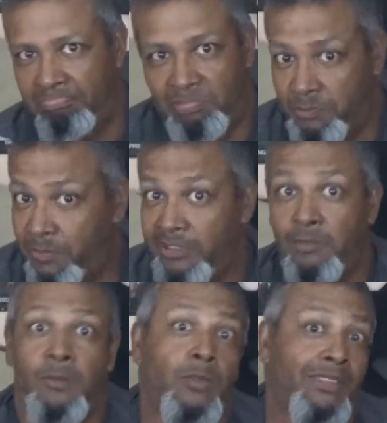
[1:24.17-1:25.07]
Surprise
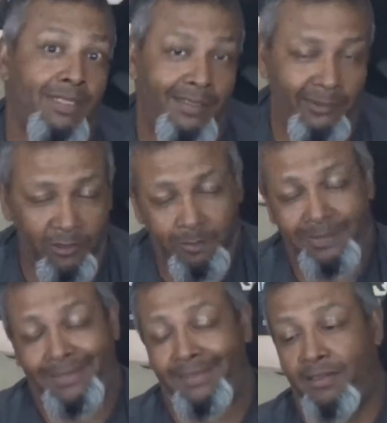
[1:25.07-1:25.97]
number 1 didn't do it, but
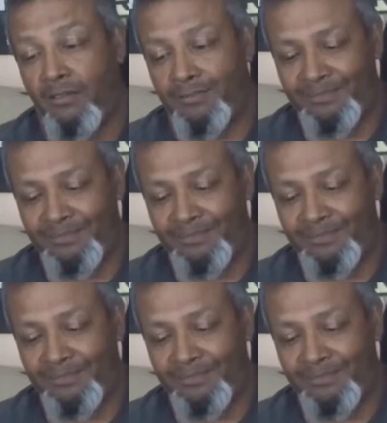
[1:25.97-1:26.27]
you know.